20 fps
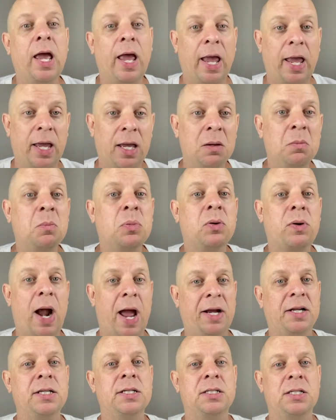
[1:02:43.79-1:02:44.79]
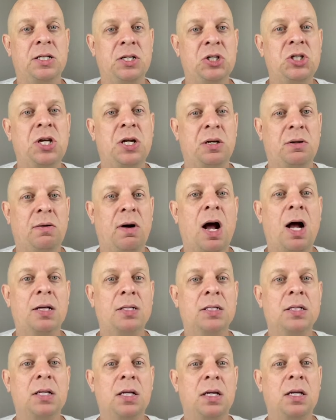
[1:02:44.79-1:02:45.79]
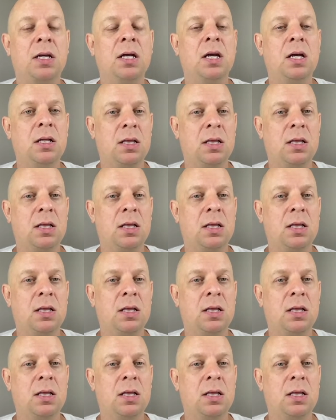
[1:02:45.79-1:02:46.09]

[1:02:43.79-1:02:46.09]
and practicing generosity,